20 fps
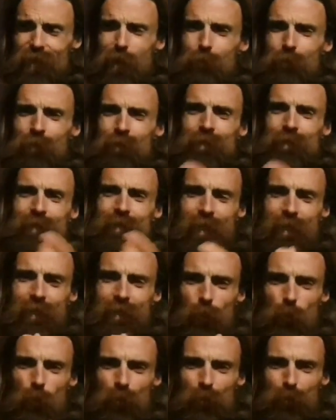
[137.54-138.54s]
not
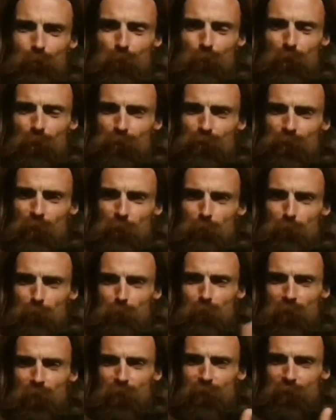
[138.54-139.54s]
maintaining a weird
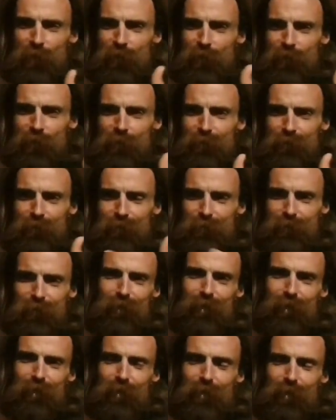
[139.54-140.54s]
ball-shaped pear
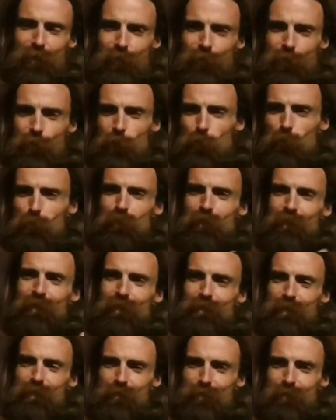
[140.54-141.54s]
or
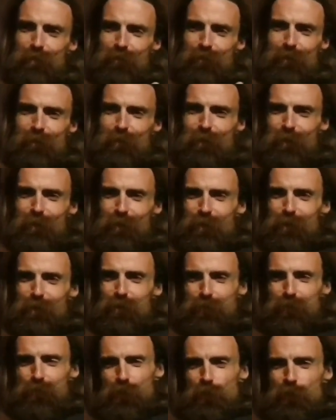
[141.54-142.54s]
oblate,
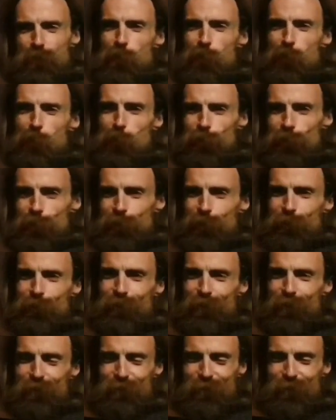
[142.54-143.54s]
spheroid, or
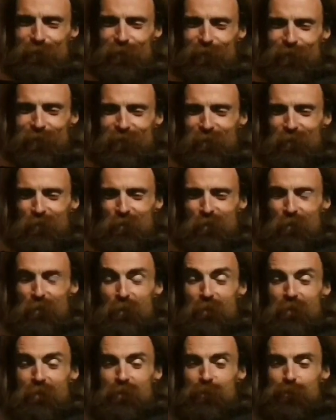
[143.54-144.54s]
whatever they call it,
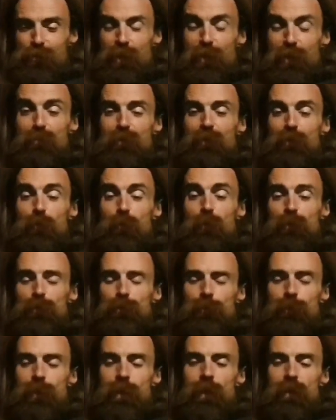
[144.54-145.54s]
shape. They
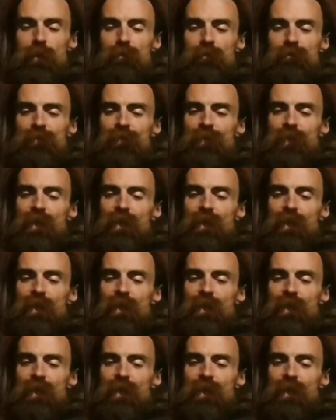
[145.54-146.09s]
wouldn't do that.